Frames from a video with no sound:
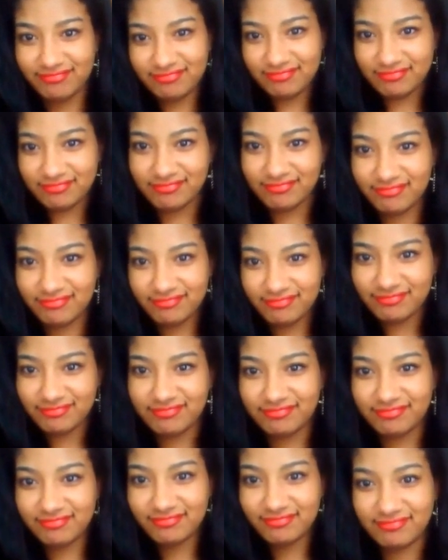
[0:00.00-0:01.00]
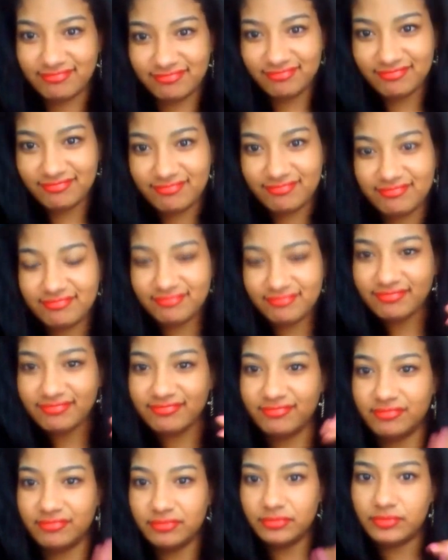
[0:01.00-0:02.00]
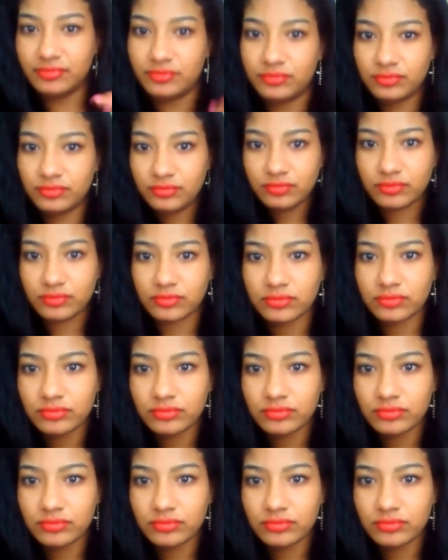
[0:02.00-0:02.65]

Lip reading: (no one is talking)